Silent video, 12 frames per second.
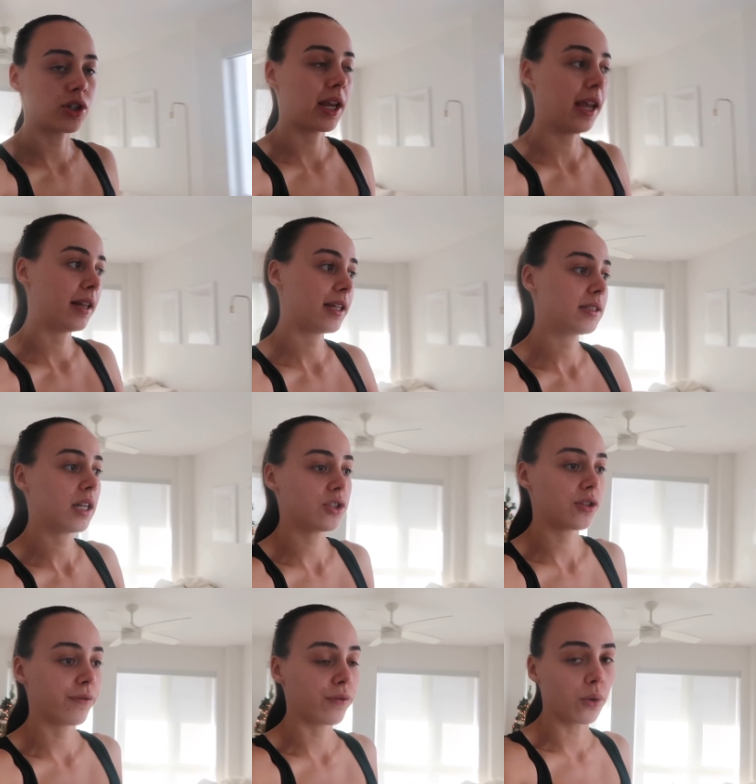She can't like
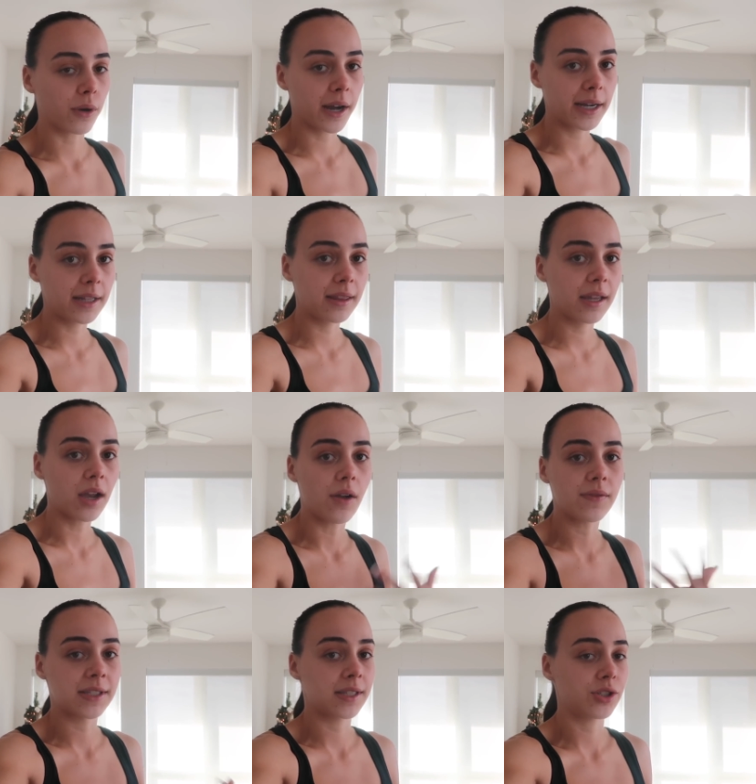touch the floor or anything.
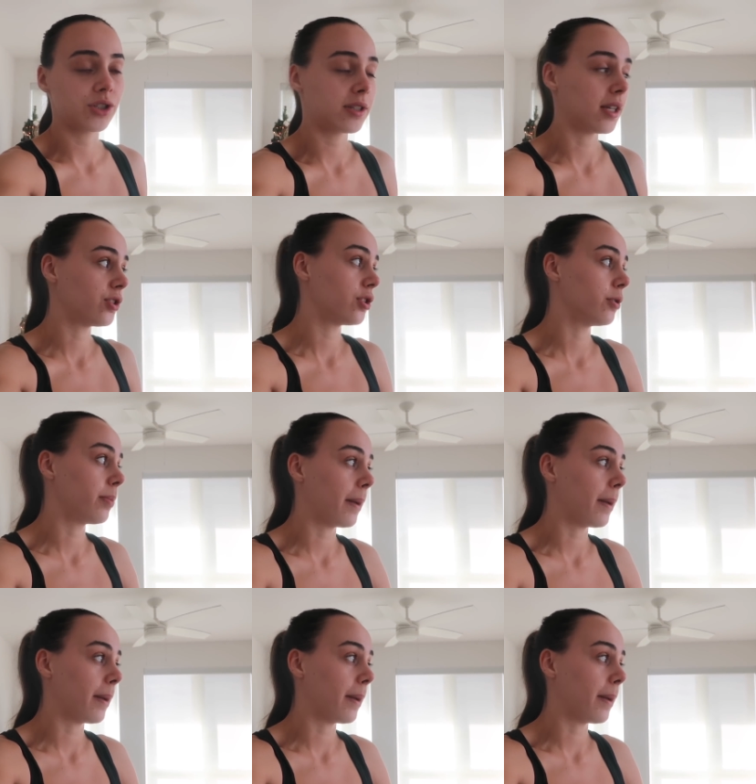Obviously, she's such a new